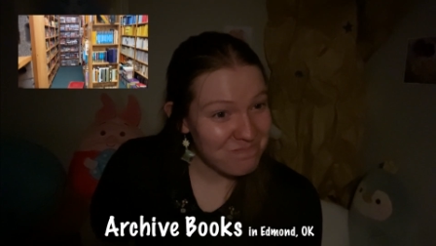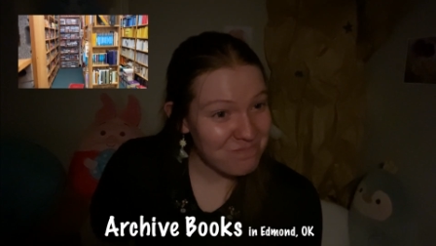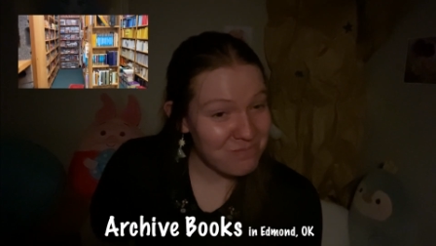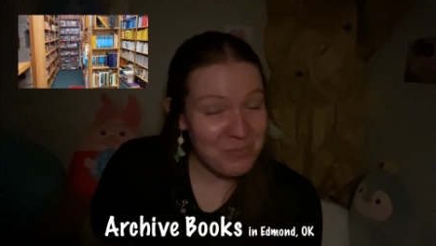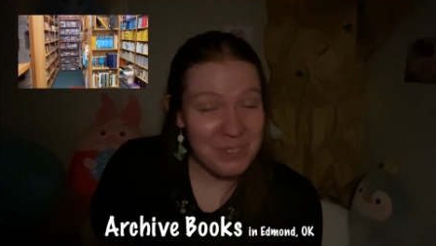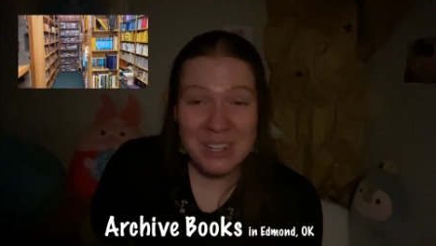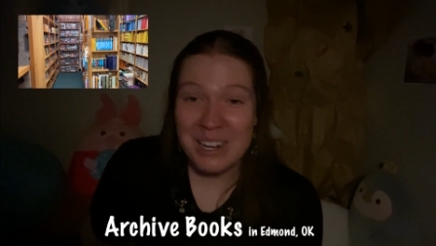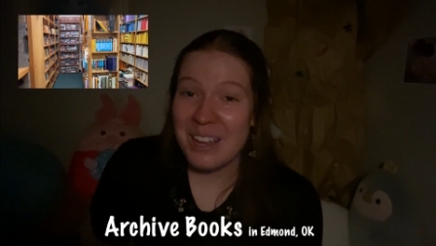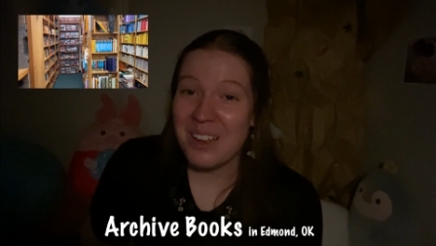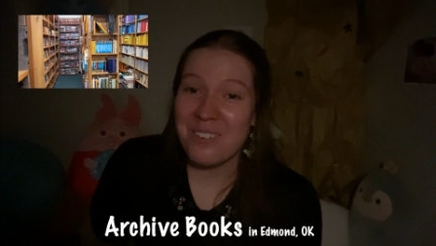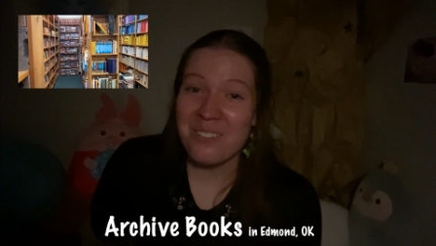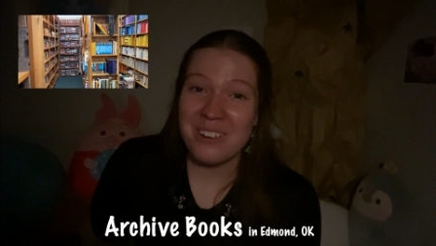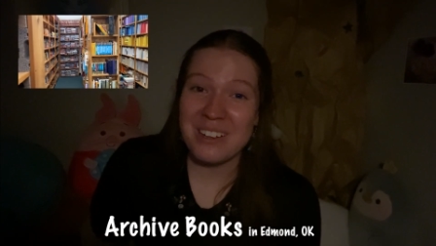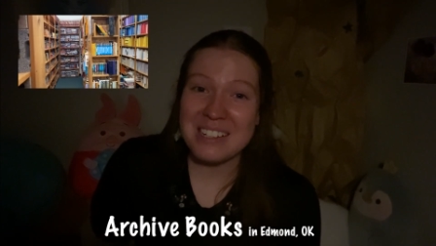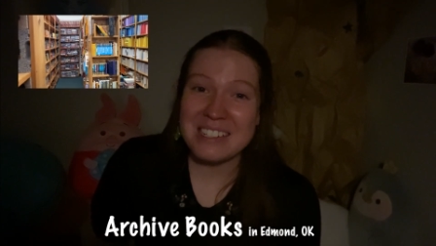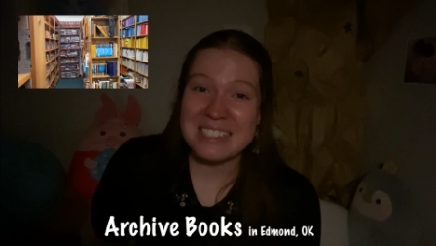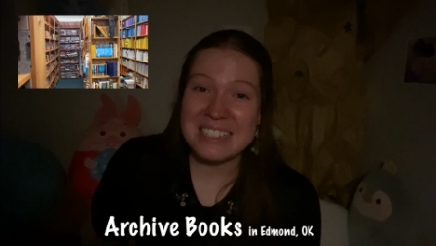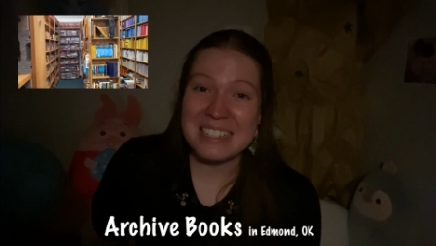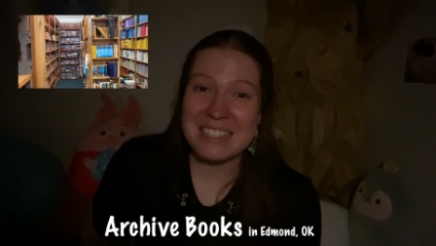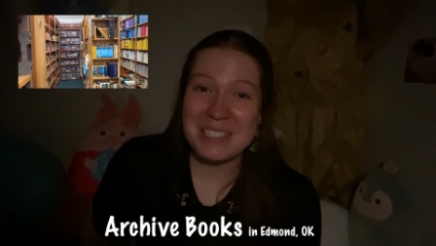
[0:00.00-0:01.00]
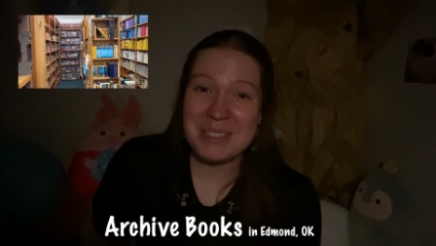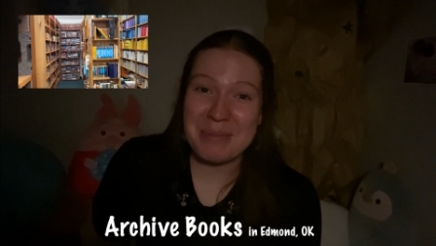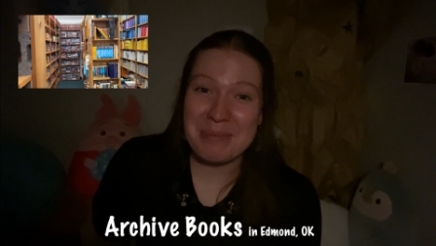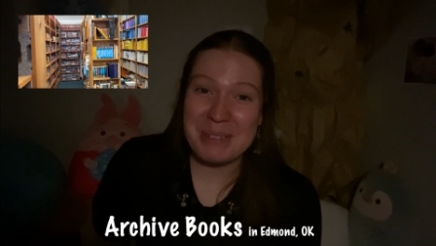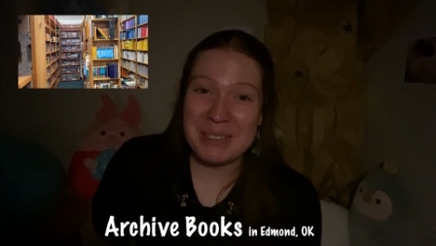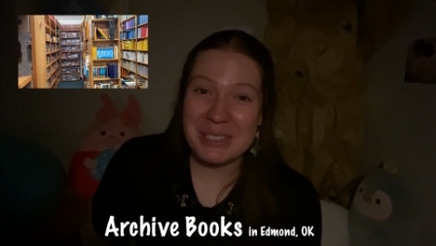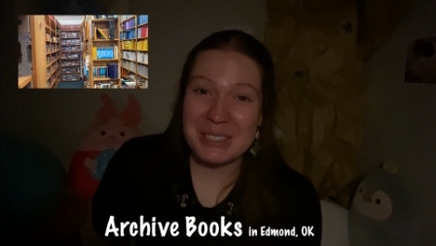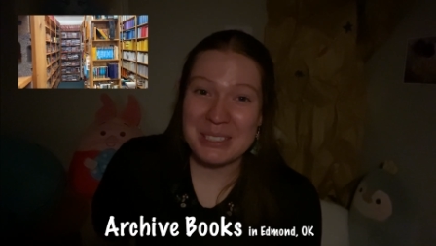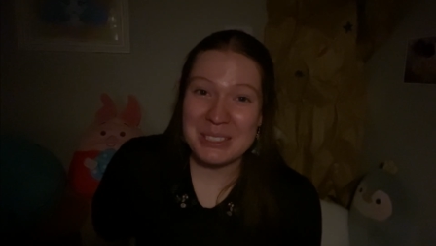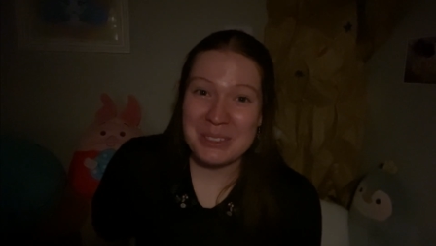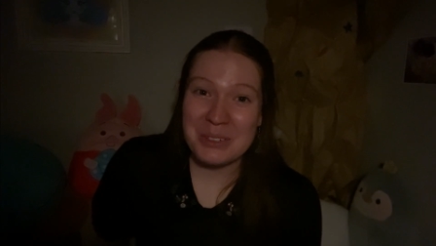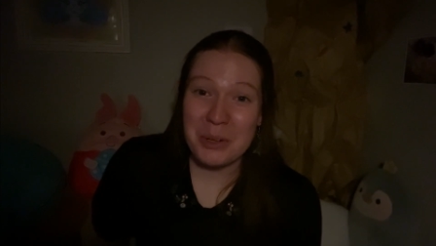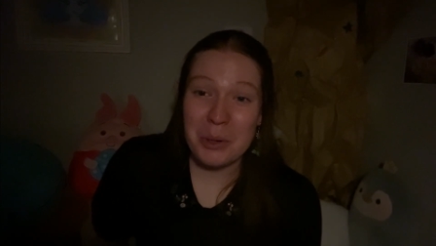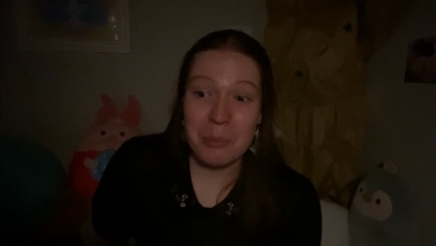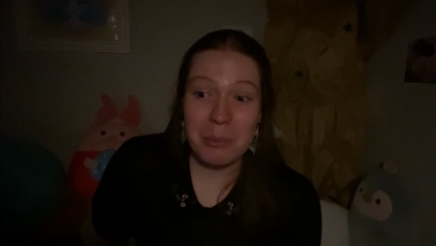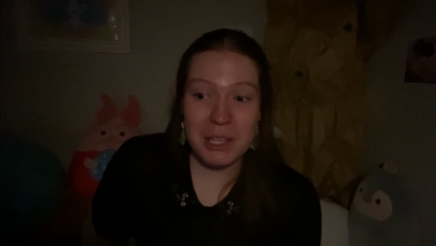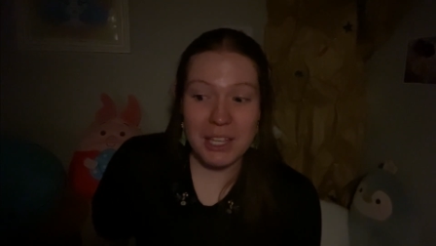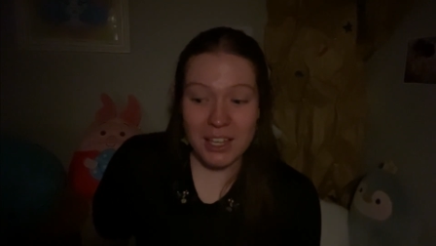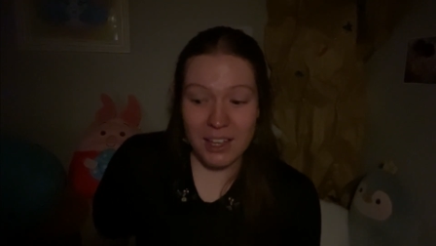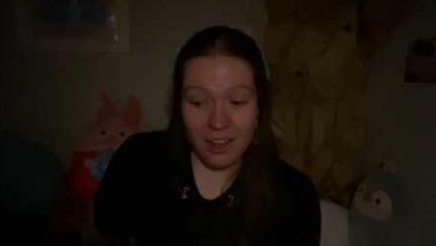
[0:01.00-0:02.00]
when I went into this bookstore
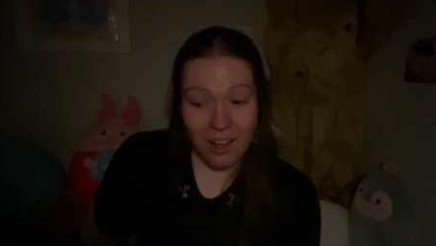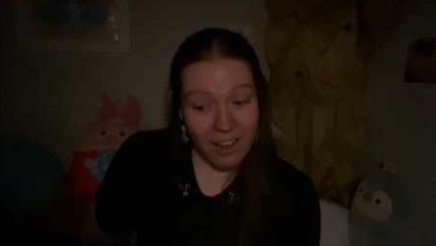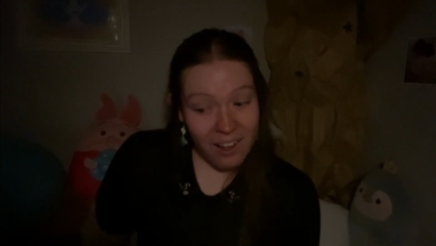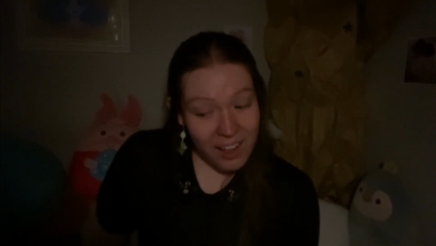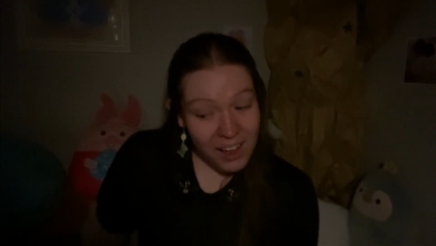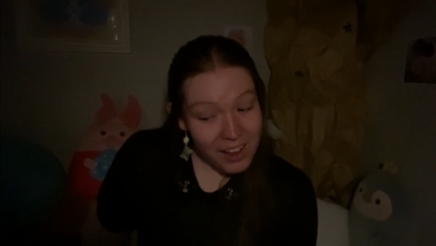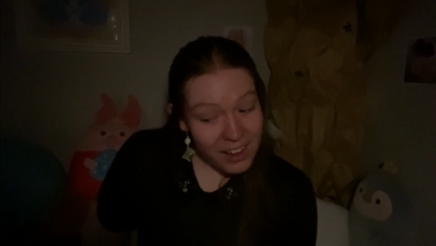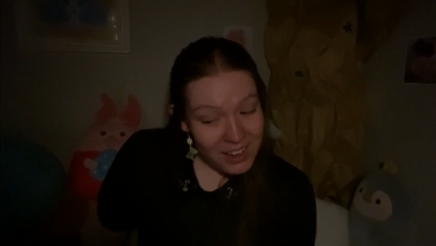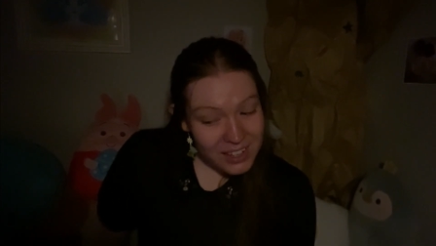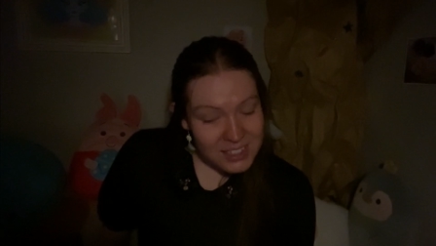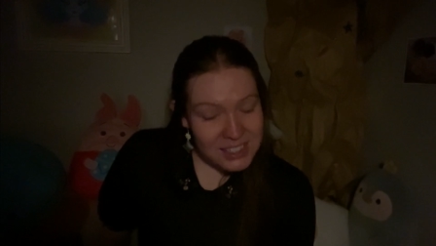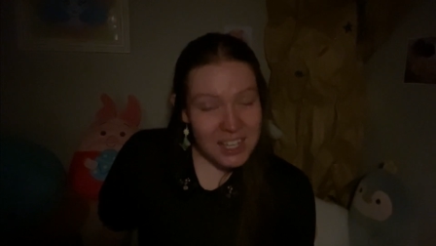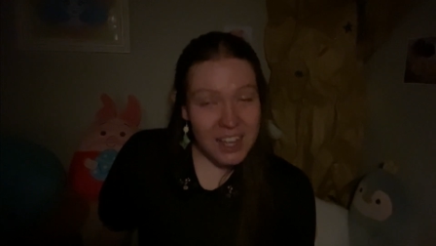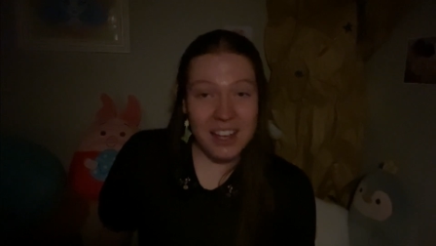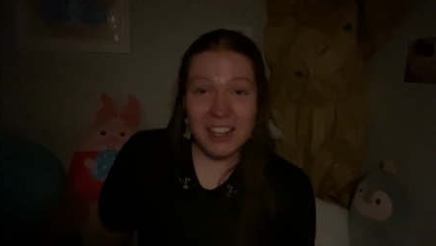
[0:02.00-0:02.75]
because,